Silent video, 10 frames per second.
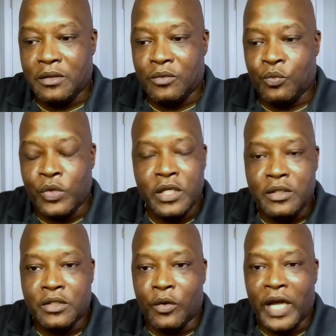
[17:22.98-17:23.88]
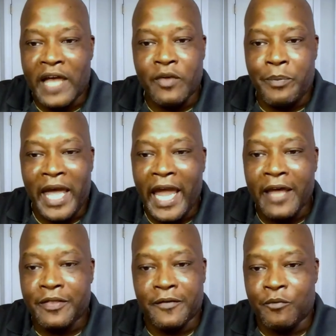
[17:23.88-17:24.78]
we don't have a path
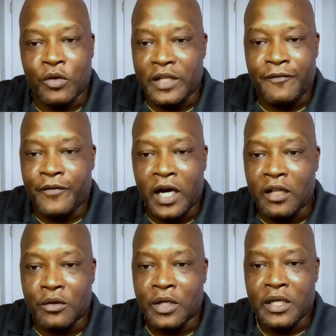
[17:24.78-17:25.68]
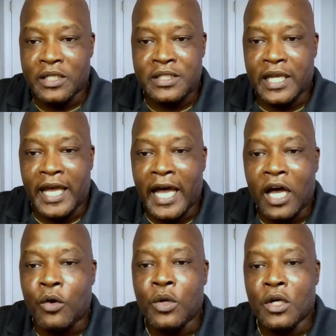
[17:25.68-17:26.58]
to really follow to say
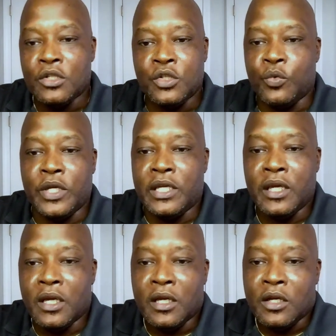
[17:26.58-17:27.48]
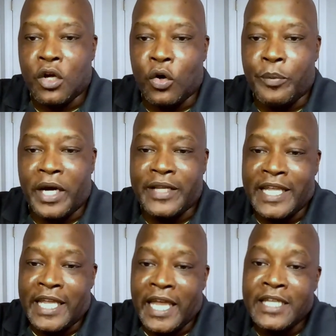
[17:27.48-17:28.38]
how do we go about
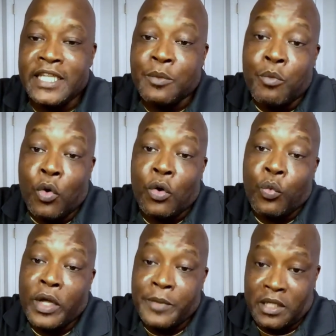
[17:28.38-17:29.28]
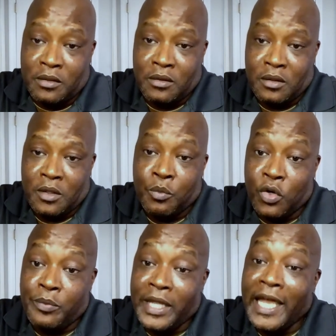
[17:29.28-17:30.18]
engaging more women,
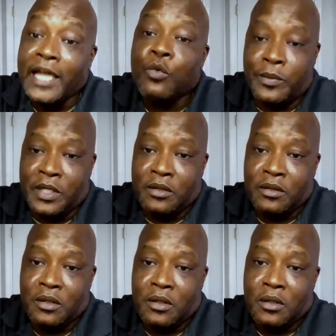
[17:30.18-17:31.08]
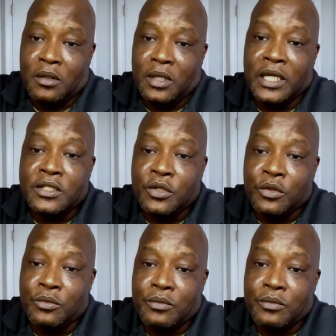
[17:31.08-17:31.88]
more black women into